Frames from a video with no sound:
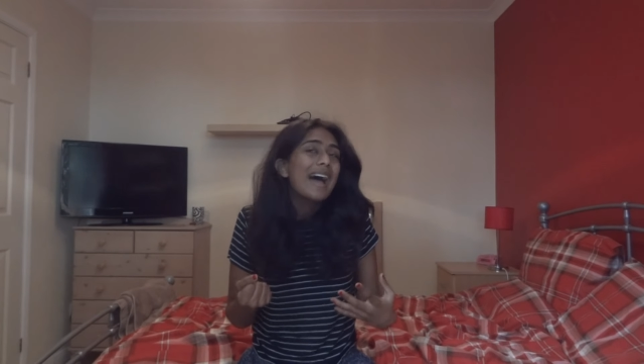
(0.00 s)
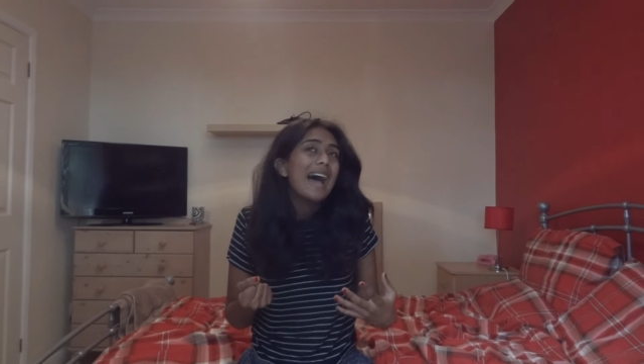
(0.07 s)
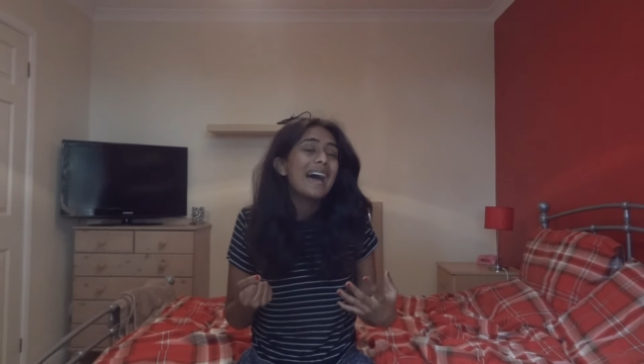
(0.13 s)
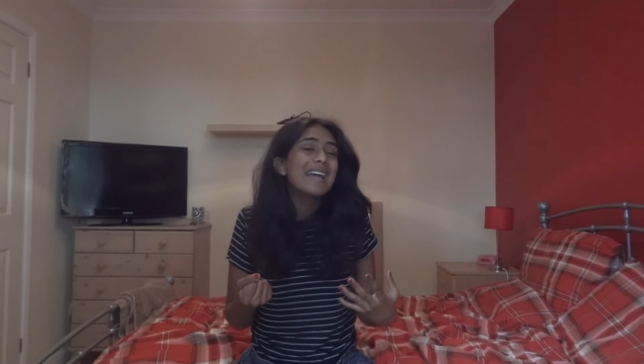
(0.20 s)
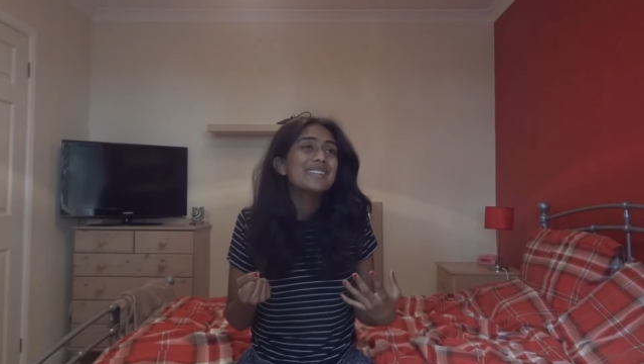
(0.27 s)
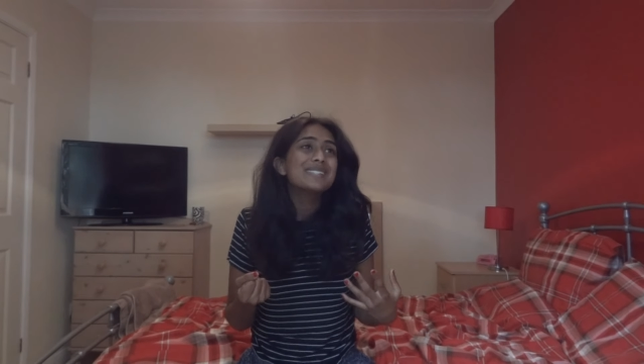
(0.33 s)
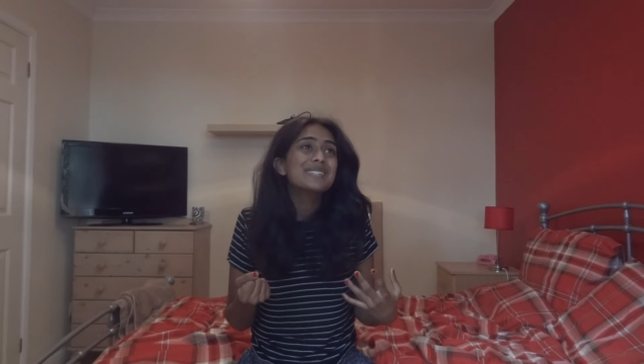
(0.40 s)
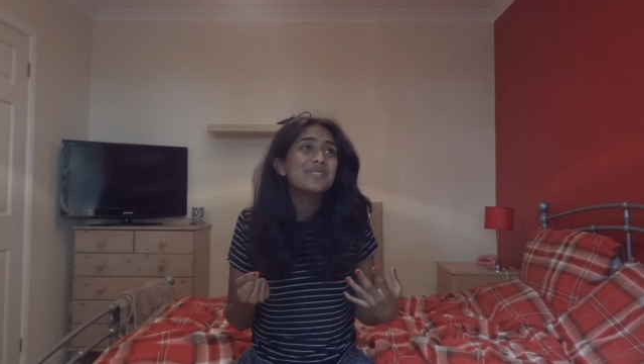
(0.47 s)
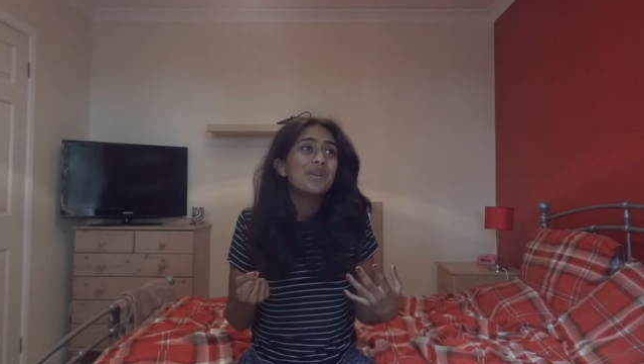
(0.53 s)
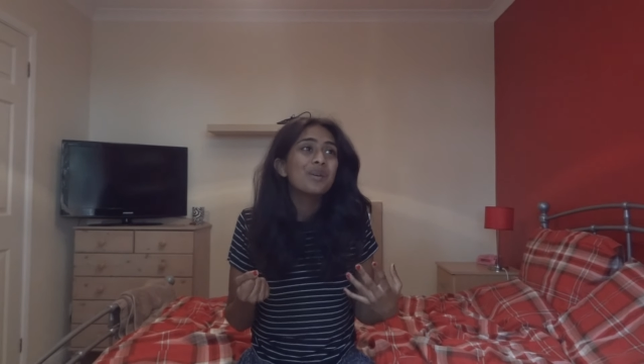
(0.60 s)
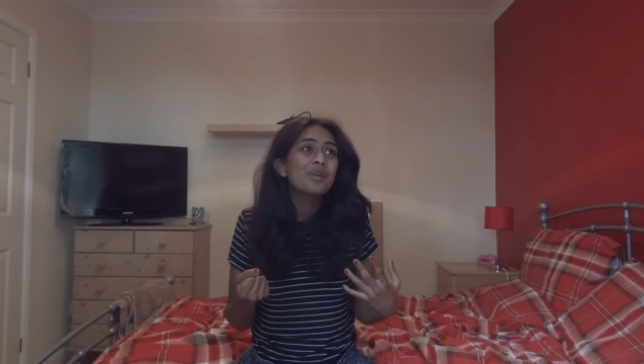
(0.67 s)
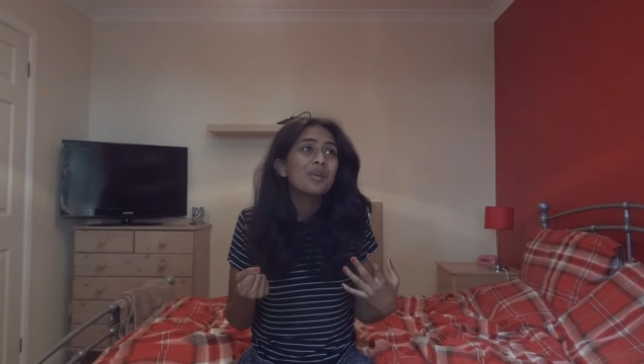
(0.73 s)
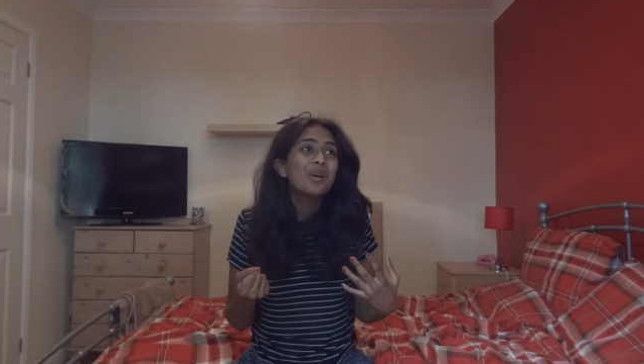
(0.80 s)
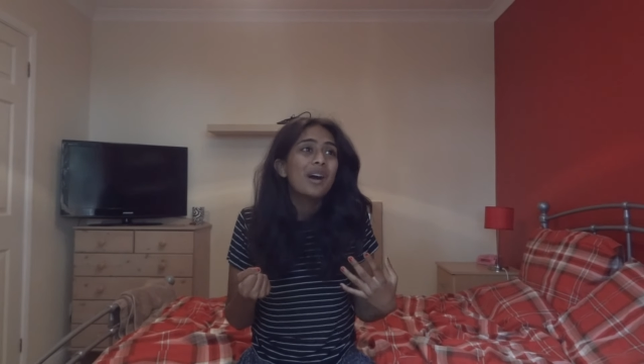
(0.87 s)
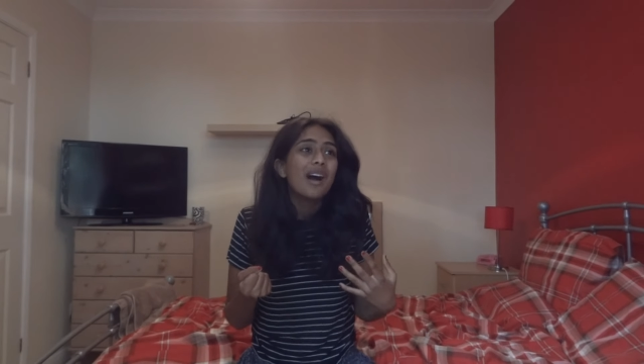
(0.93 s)
And
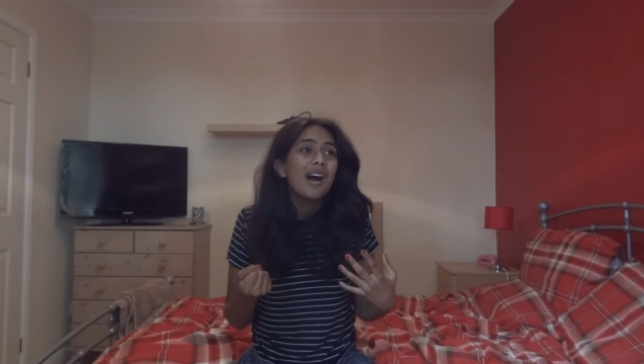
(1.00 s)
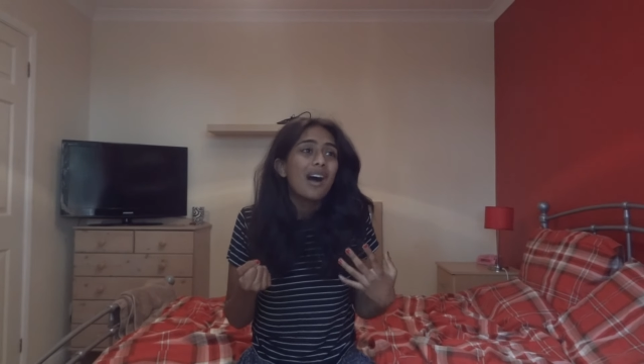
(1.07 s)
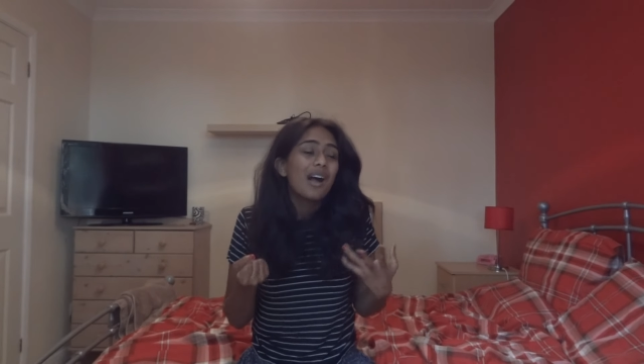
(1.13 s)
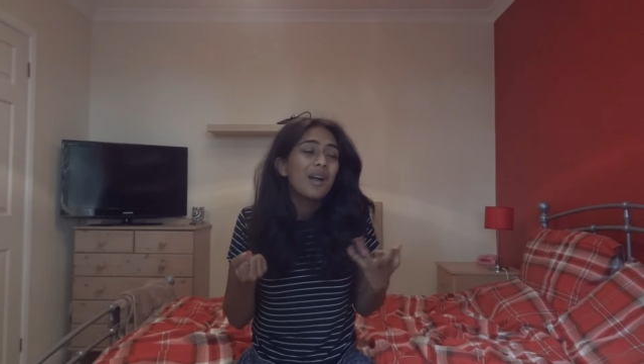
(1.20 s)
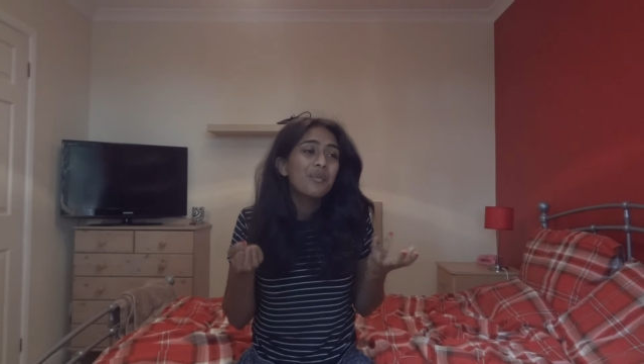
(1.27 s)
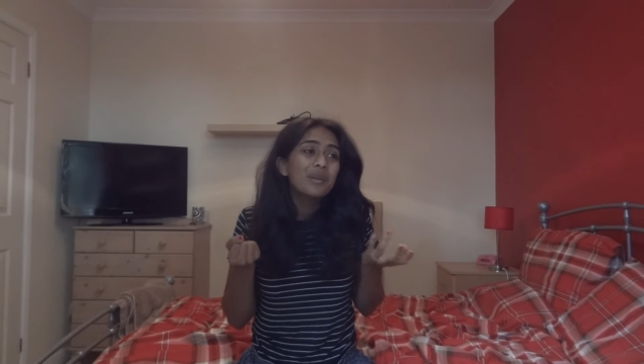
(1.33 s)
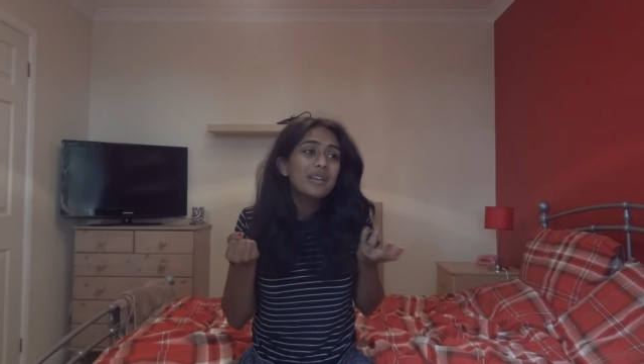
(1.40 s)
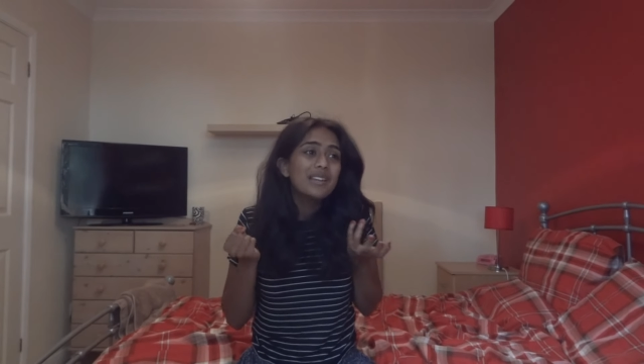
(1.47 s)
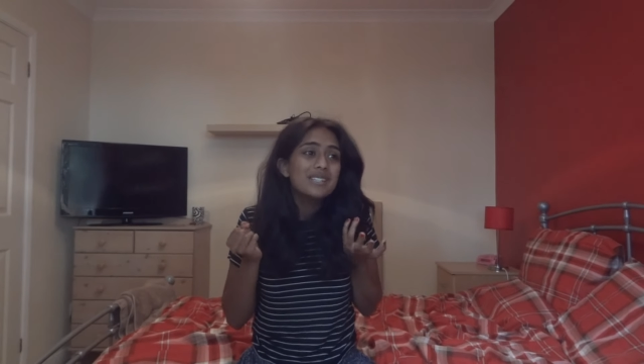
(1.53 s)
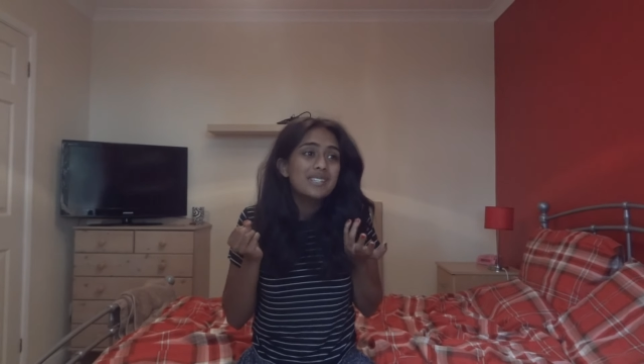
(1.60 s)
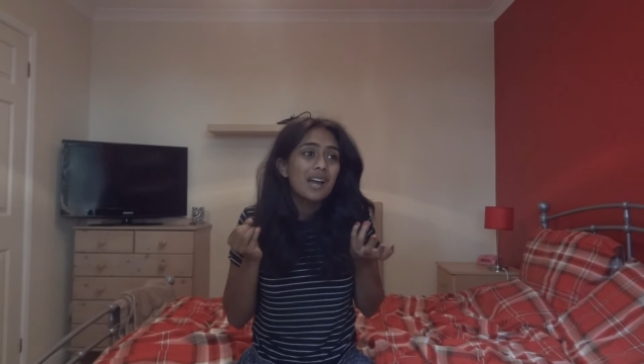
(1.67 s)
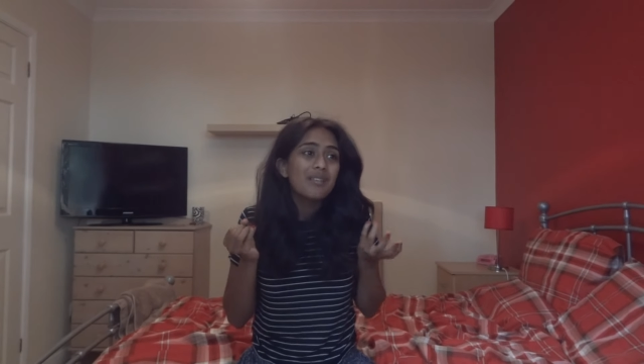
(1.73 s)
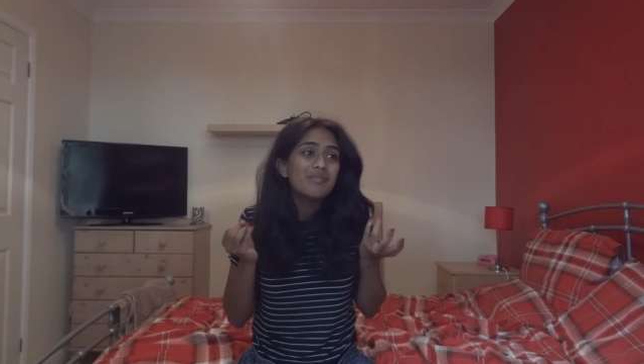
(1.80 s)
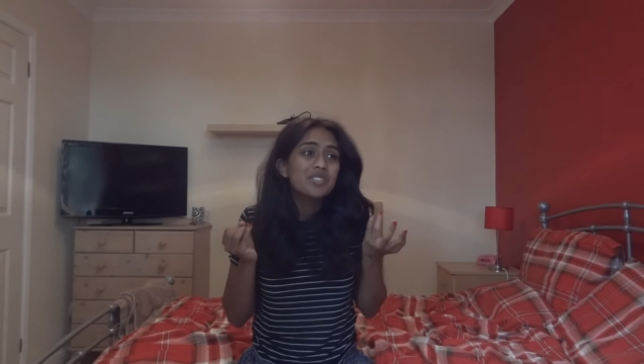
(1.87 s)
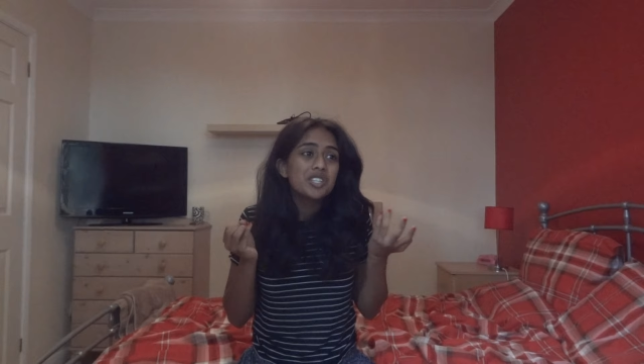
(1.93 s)
so I realised I've